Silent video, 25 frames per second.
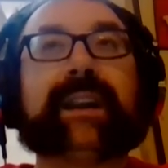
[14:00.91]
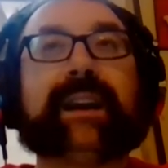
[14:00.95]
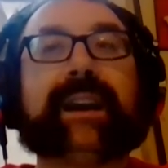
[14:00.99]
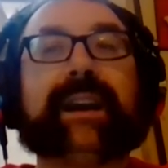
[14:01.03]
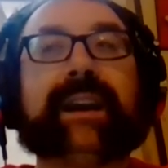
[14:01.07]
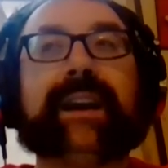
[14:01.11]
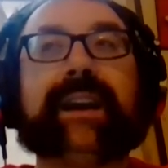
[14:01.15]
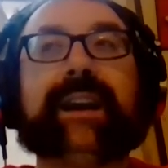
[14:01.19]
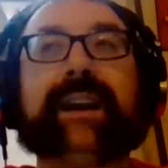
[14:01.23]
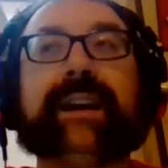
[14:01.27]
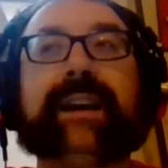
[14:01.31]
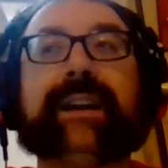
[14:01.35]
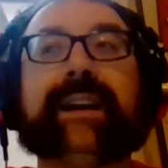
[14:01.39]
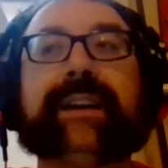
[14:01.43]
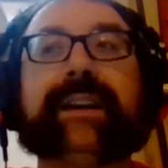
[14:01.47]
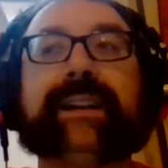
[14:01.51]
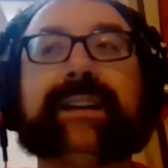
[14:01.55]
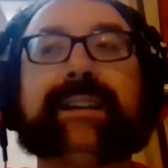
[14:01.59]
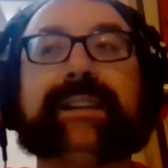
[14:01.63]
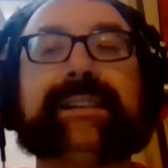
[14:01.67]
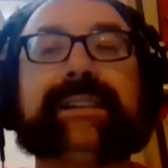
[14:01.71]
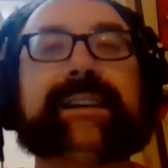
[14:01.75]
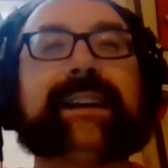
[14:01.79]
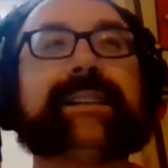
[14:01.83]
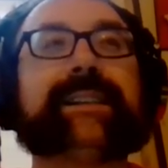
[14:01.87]
And I get
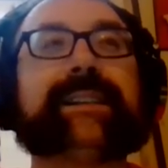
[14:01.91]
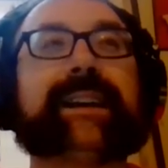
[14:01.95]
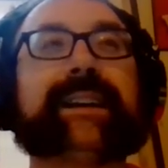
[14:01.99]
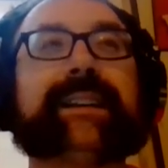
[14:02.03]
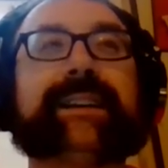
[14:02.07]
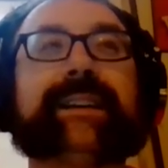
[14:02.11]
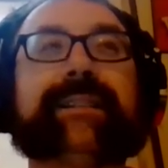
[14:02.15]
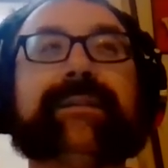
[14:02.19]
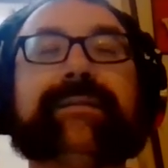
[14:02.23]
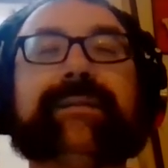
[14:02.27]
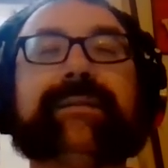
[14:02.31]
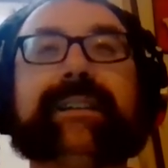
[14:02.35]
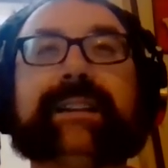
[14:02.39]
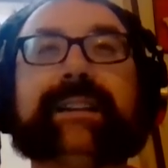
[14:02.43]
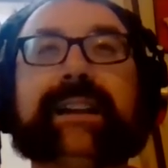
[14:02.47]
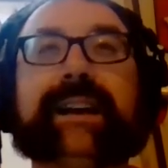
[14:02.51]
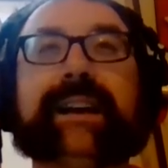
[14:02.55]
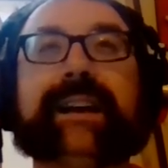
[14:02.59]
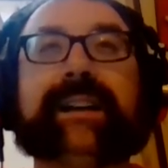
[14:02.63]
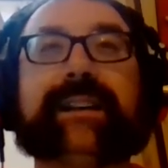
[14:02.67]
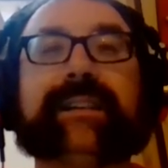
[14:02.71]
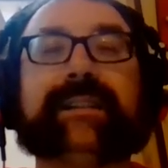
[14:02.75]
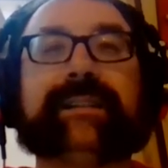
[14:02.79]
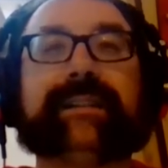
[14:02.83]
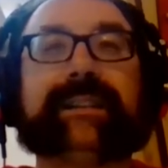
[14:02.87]
the sense like they're
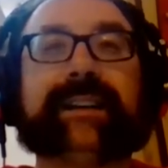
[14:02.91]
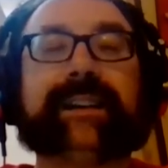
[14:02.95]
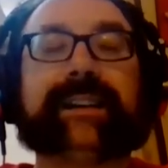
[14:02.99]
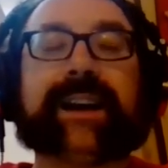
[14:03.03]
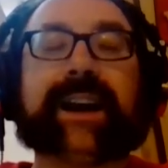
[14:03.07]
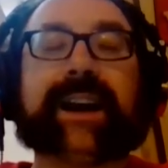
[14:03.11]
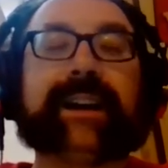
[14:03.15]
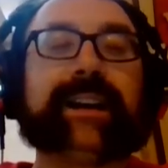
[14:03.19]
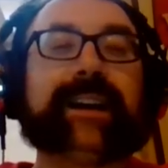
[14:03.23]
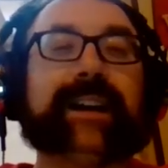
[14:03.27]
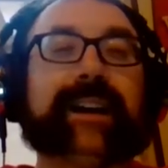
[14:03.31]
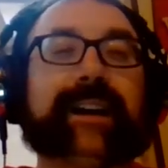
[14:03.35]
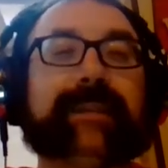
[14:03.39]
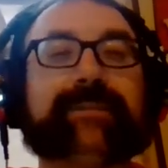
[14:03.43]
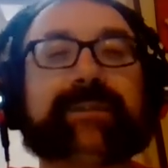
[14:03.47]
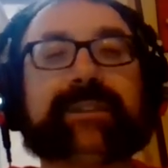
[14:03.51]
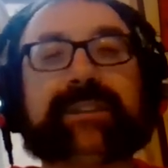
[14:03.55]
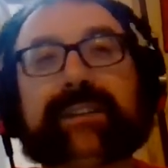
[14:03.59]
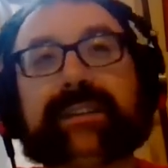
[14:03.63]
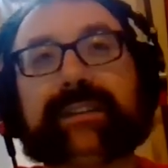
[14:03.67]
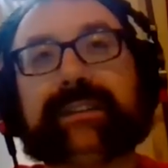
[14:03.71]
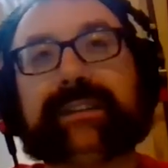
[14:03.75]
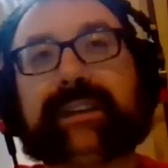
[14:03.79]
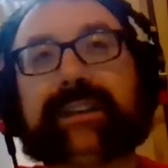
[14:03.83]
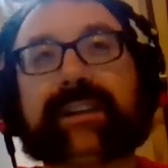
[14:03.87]
kind of
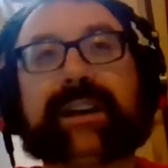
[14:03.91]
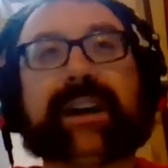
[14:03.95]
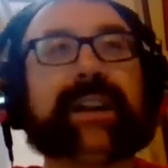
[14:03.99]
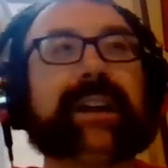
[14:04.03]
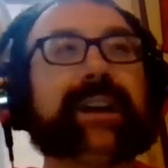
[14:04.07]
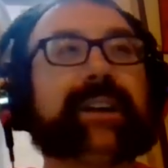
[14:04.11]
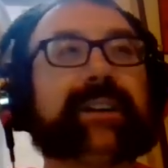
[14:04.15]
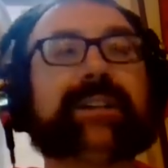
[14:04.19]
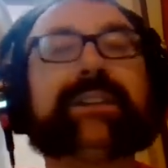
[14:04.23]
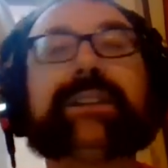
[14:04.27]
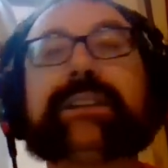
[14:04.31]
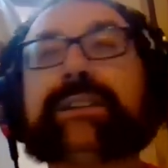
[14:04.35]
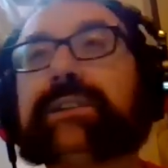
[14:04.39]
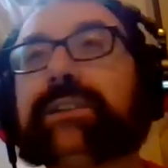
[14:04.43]
hipster. They're kind of like early